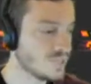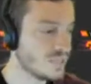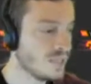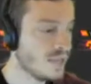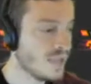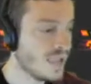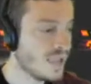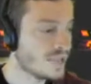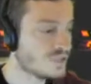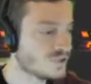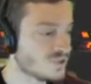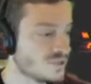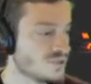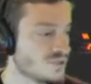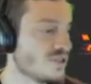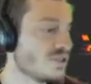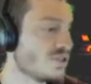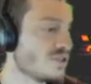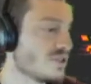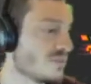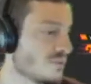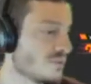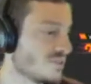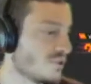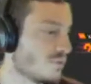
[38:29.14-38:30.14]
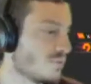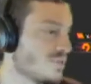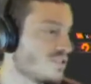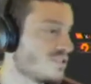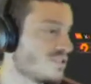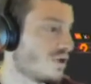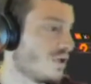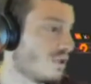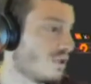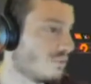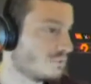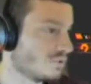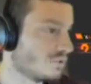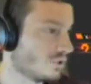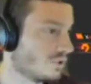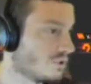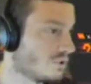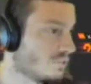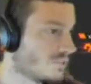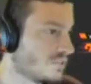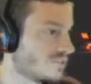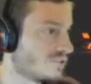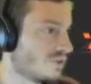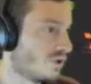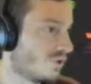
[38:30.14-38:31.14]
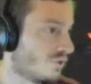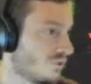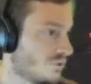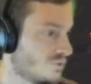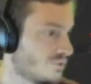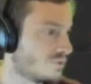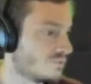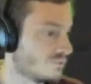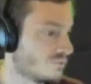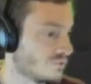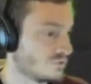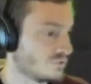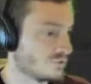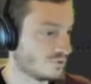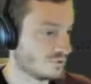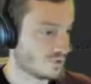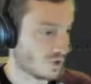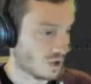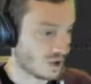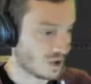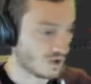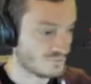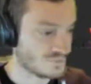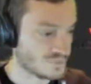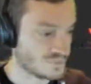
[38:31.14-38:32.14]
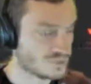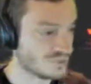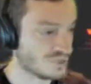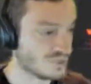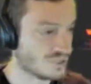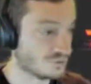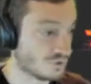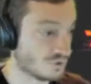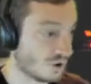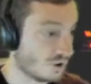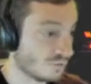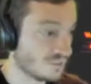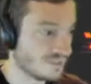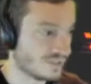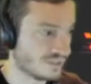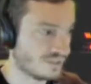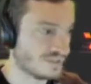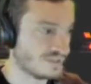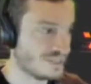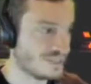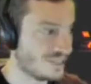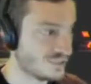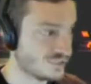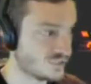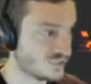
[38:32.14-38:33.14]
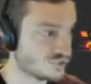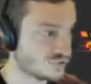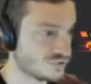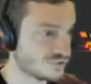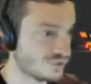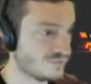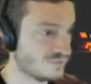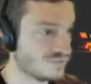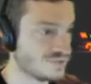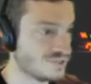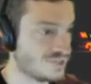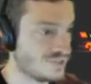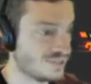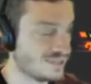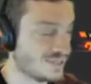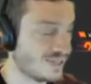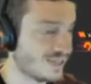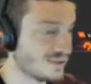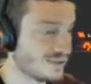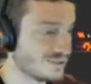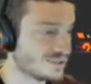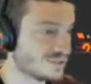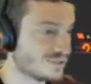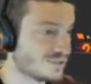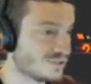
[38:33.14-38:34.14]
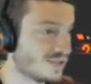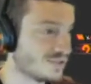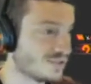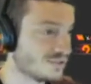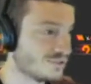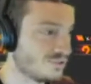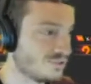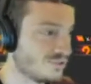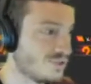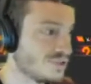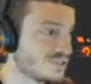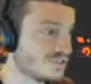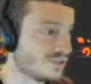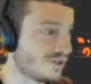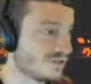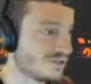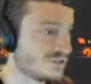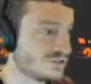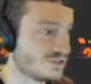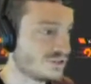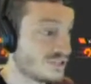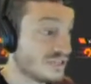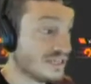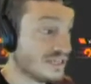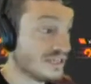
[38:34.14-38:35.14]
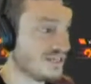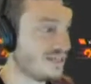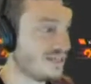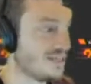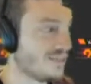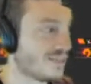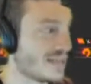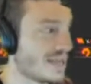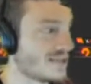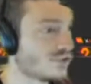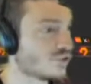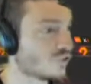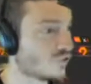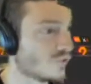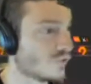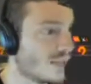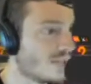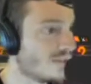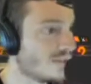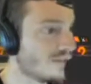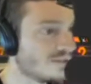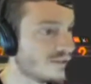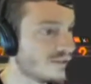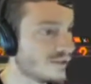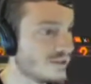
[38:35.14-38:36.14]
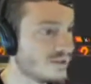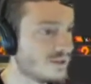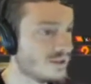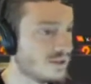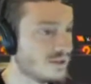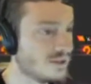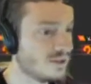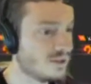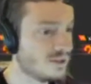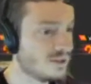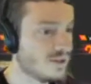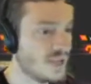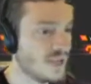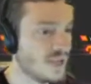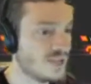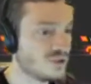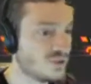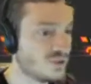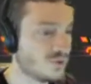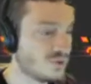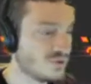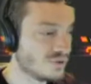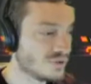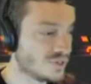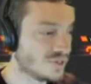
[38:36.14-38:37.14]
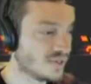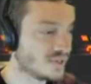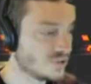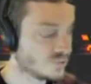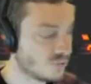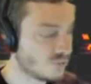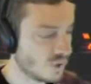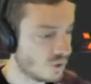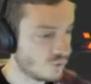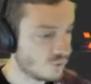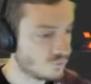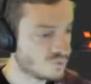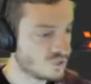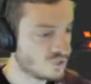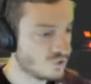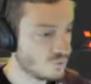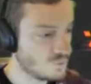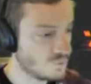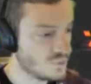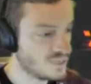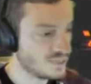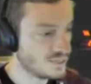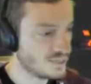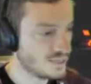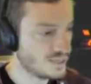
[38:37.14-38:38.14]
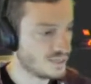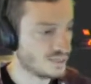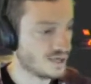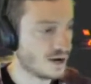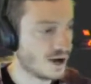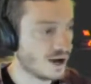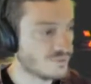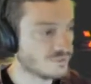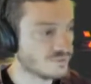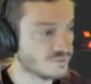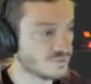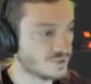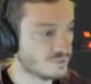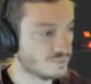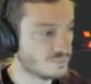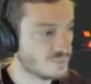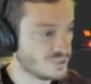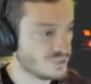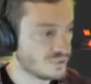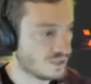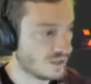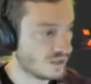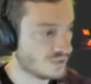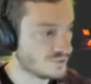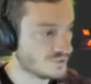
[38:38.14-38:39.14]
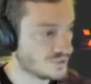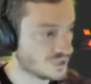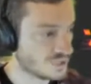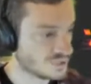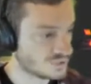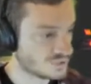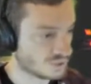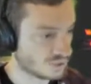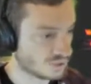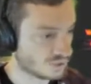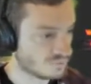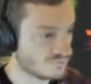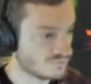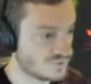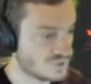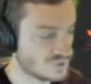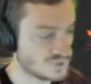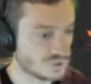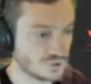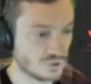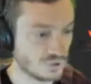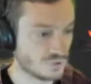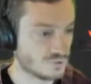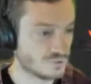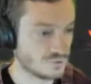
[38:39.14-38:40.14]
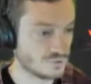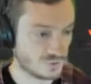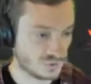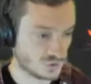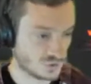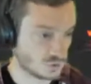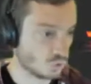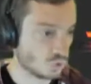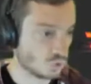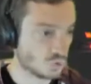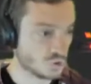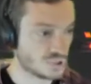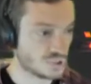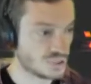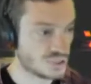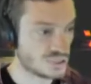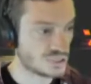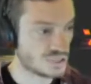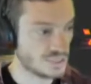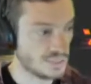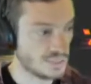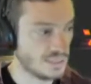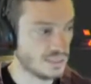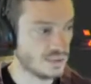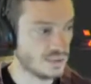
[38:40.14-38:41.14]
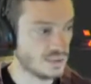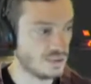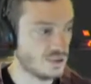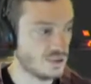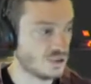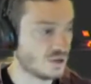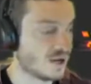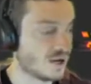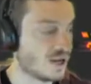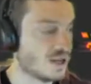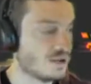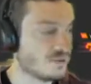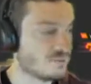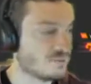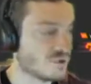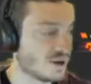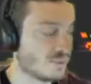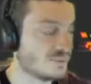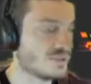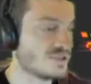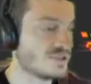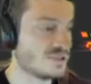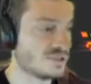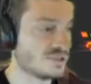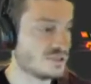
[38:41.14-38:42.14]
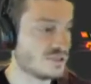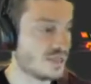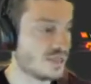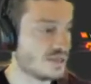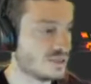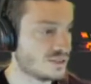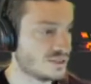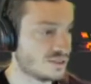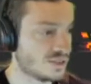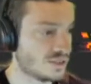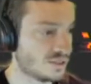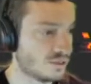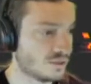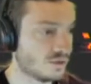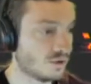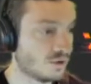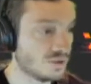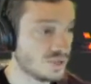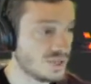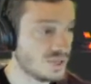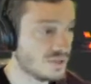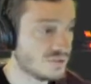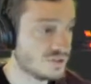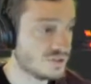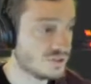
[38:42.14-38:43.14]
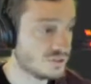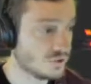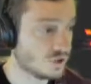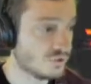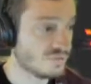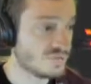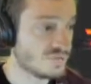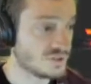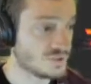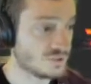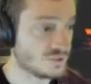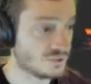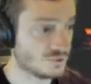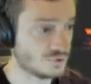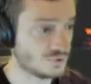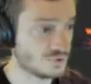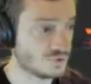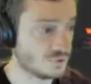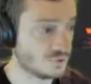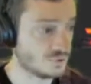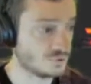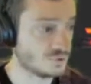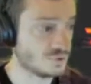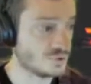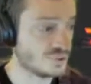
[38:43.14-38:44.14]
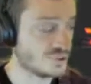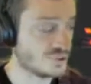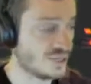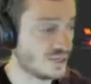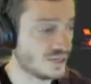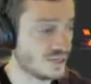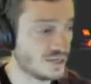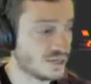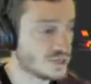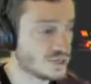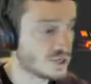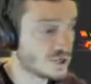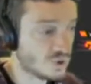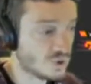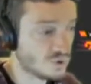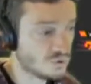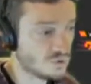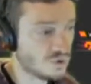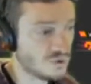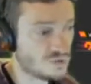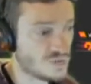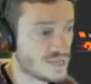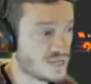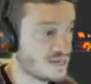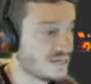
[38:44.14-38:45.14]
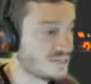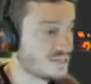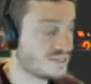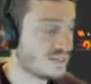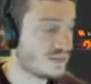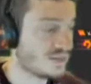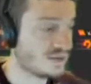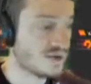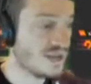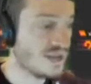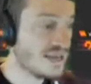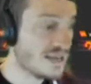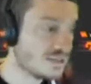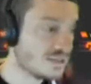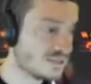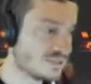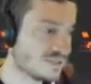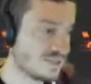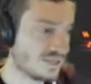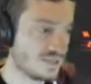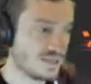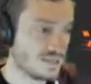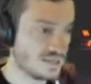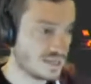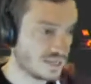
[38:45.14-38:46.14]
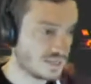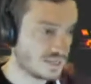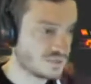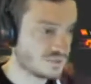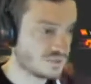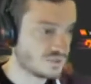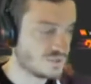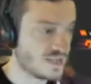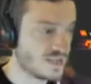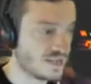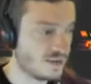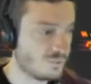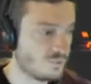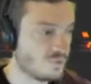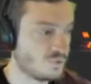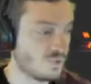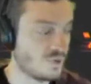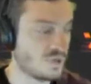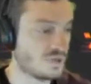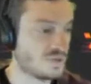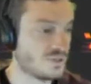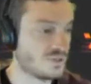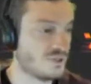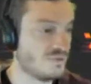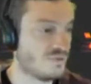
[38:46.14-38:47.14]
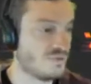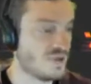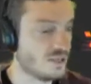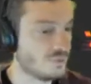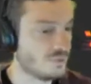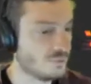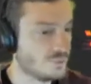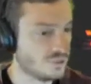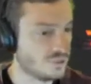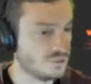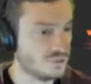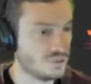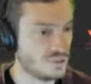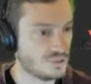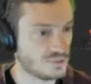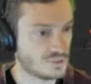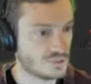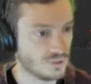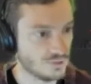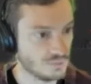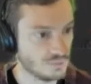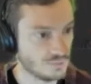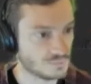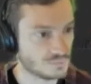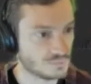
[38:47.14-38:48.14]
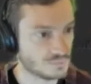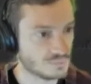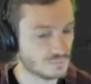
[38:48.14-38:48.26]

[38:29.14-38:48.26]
And so this is something that we saw at Pure. We saw this obviously growing. I think the industry has seen that. It's not unique to us seeing that trend. And so we realized, well, we need an offering beyond just our physical storage sitting in your on-premises data center, or even your physical storage sitting in a colo data center sitting next to an AWS availability zone.